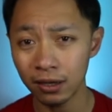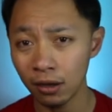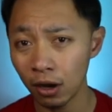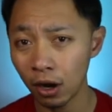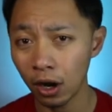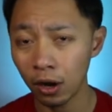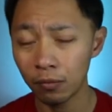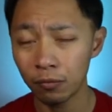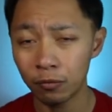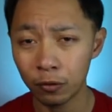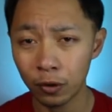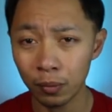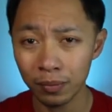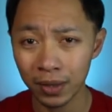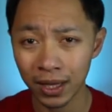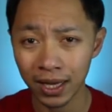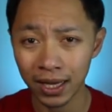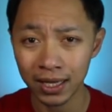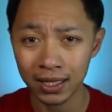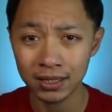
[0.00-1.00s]
um, from
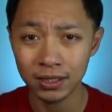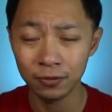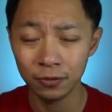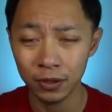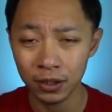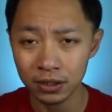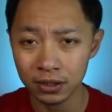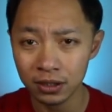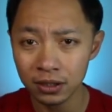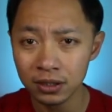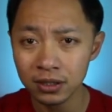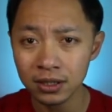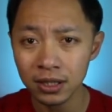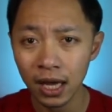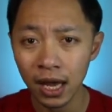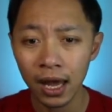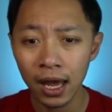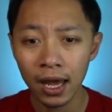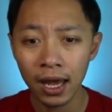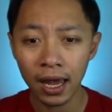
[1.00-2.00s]
Case Filters,
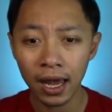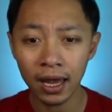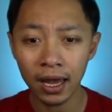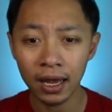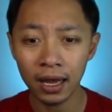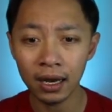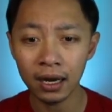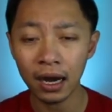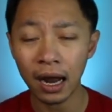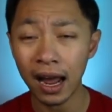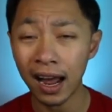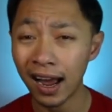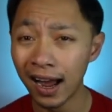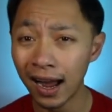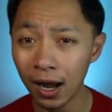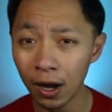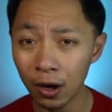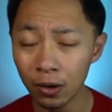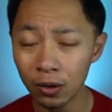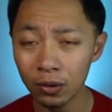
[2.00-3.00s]
and
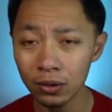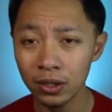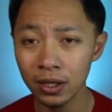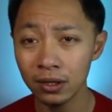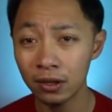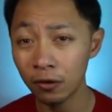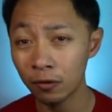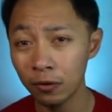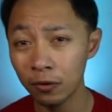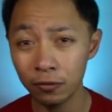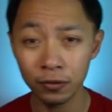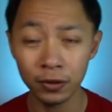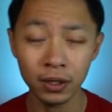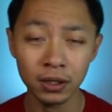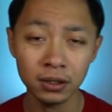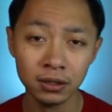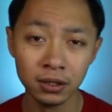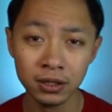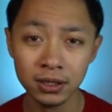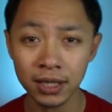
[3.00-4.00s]
how the different
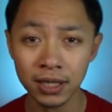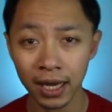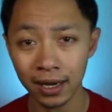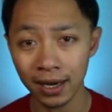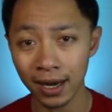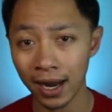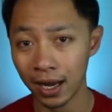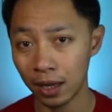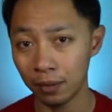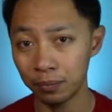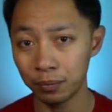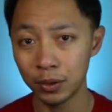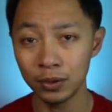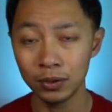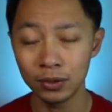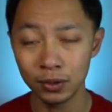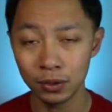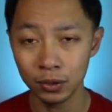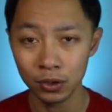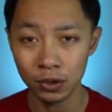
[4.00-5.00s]
filters can help you
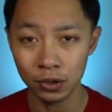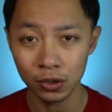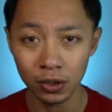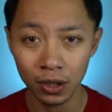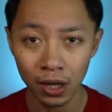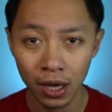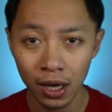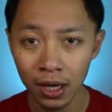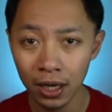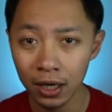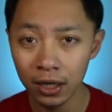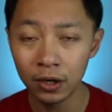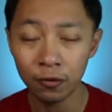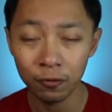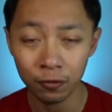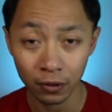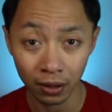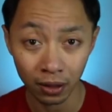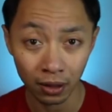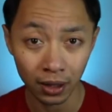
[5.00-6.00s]
to shoot
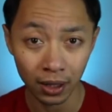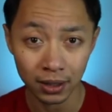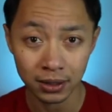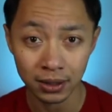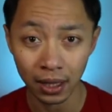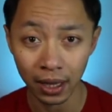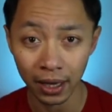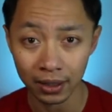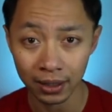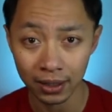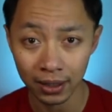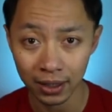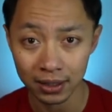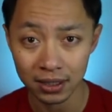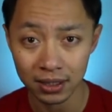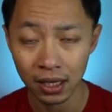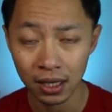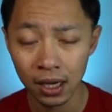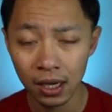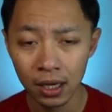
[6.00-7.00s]
different things like
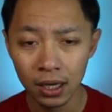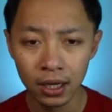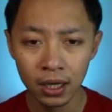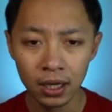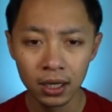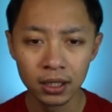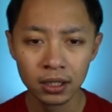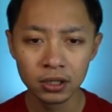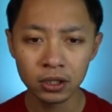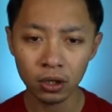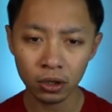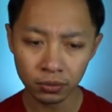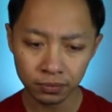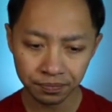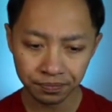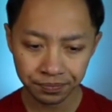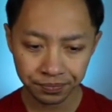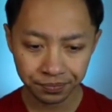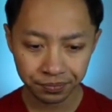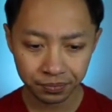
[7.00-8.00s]
this. So
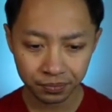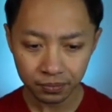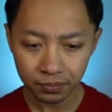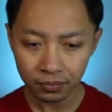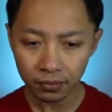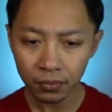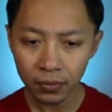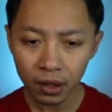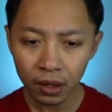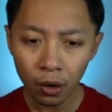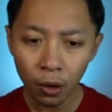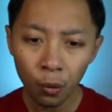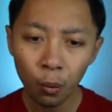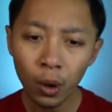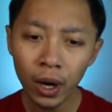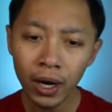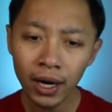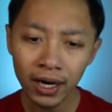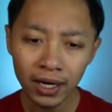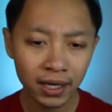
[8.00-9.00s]

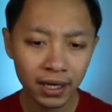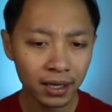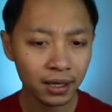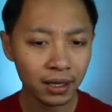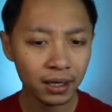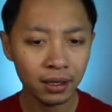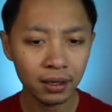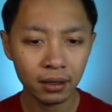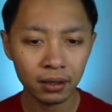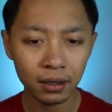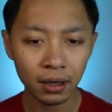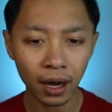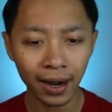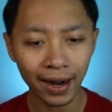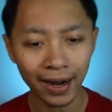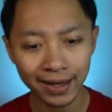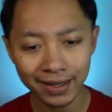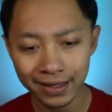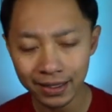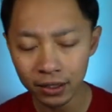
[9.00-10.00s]
what I did here,
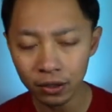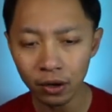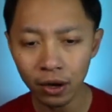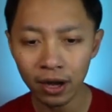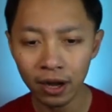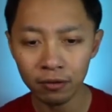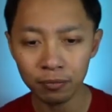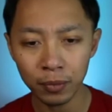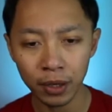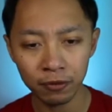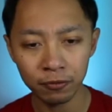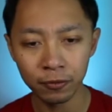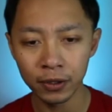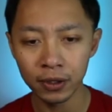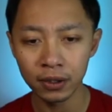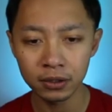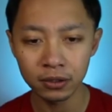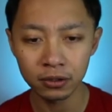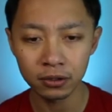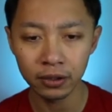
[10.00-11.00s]
I did not have my
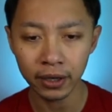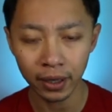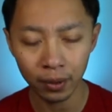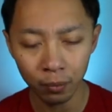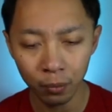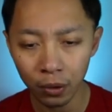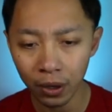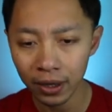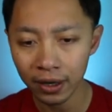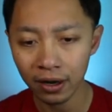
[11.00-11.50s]
filter, and what I've